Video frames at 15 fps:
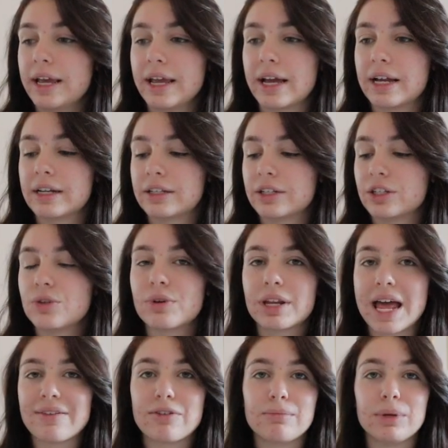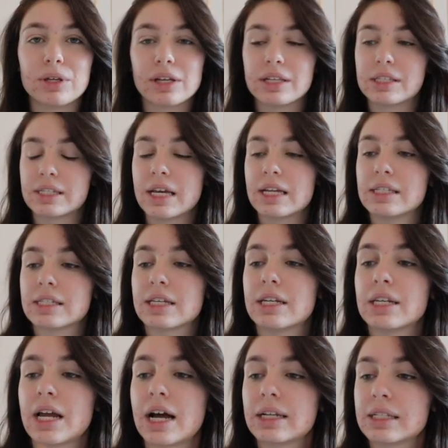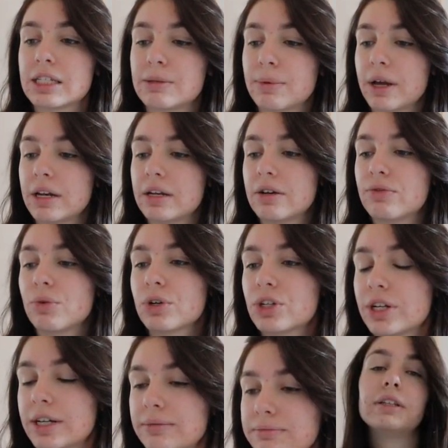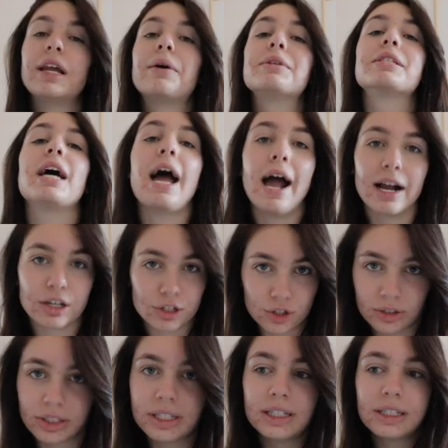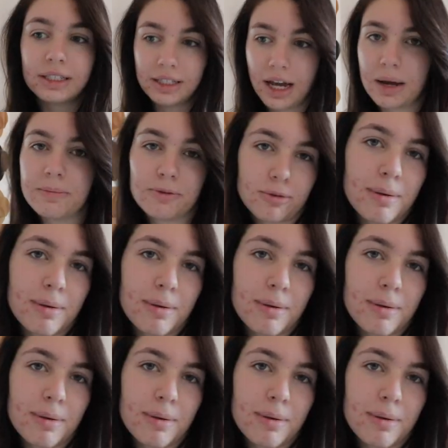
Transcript: and you can have a million scents and not spend a fortune. Now it's actually time for